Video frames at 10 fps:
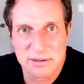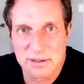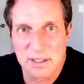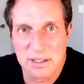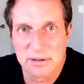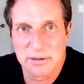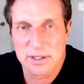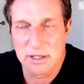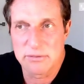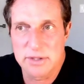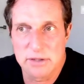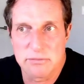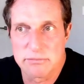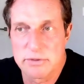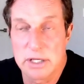Uh, you know, they're
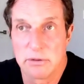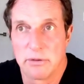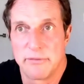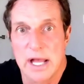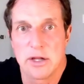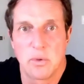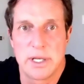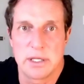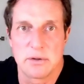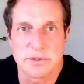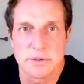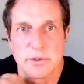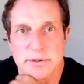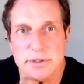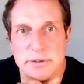they're evaluating you as a
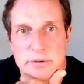person,